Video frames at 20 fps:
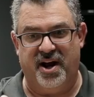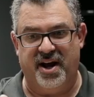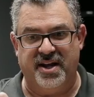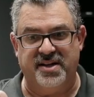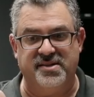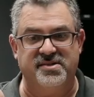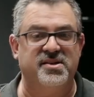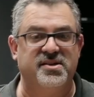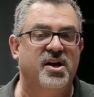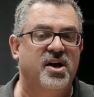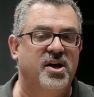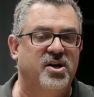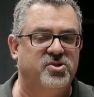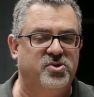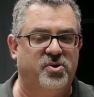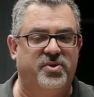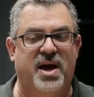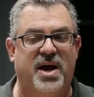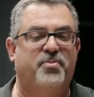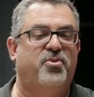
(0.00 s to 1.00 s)
heights.
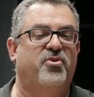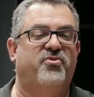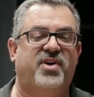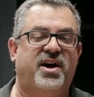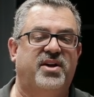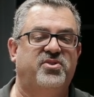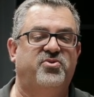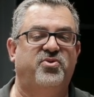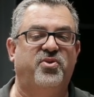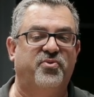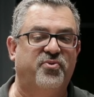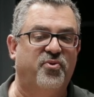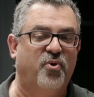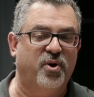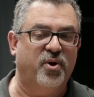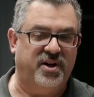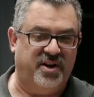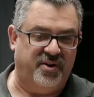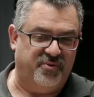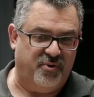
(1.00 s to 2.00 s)
So that provides the
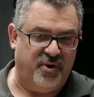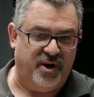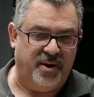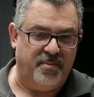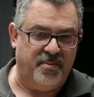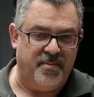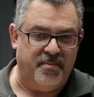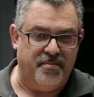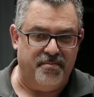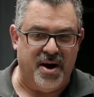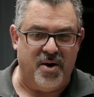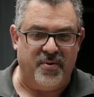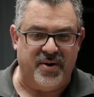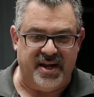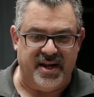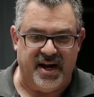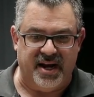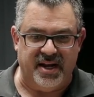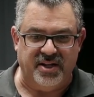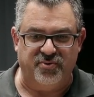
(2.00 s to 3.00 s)
four different
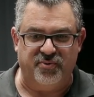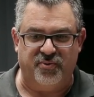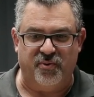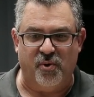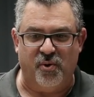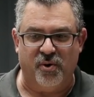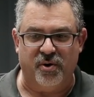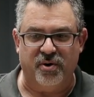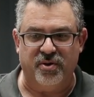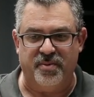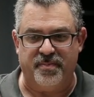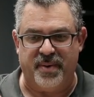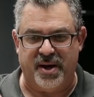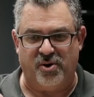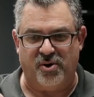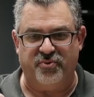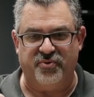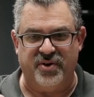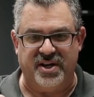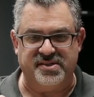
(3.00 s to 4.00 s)
mounting heights for the
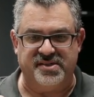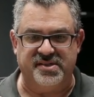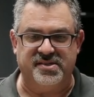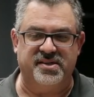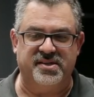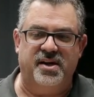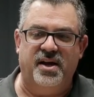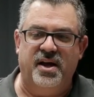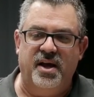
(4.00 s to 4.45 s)
pedal faces.